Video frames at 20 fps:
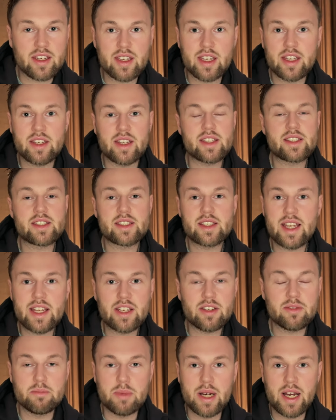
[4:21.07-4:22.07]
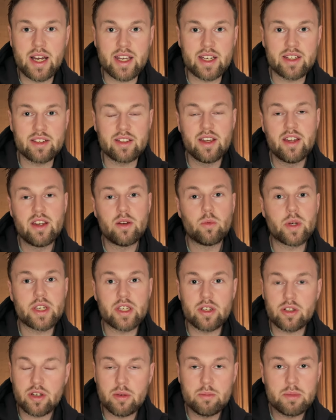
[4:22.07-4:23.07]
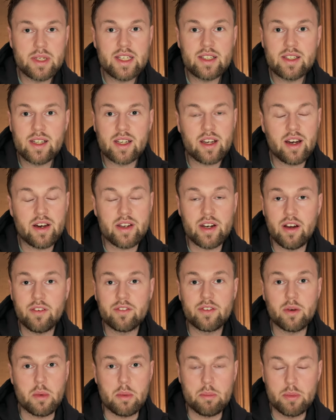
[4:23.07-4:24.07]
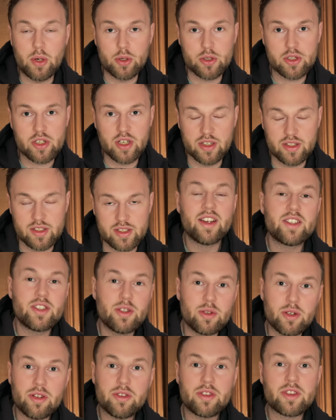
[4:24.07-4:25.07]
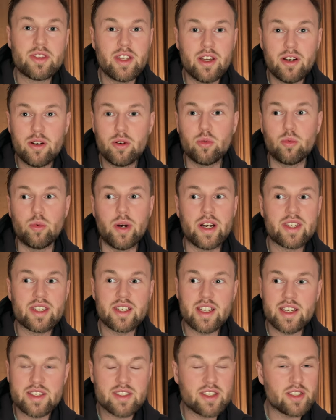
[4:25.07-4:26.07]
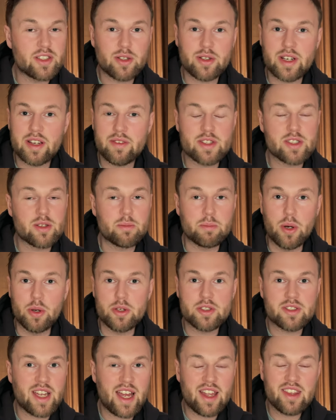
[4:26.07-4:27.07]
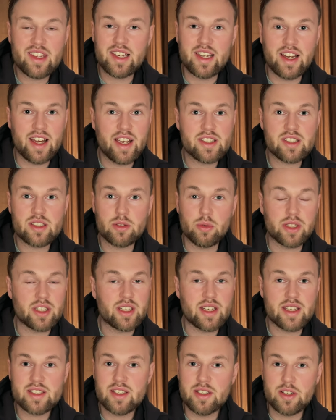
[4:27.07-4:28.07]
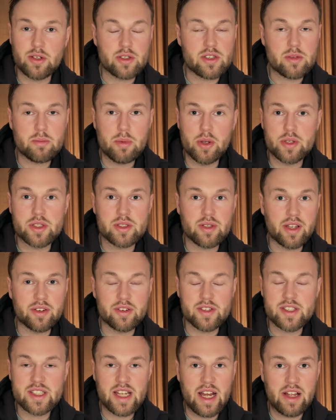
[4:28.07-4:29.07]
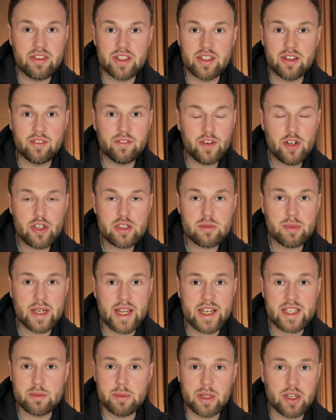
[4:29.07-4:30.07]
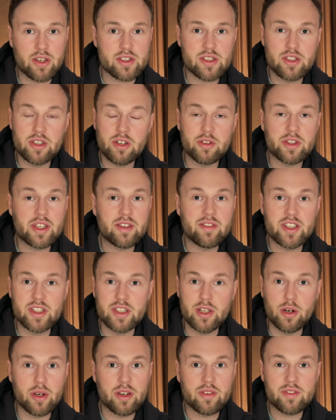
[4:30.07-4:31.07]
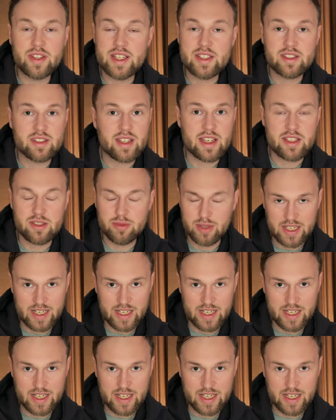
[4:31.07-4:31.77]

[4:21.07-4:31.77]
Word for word: In this state of mind, when you're completely cut off from emotions, you don't know what it is that you're even supposed to analyze or what it is that you're supposed to understand in the first place, because you don't even know if these things really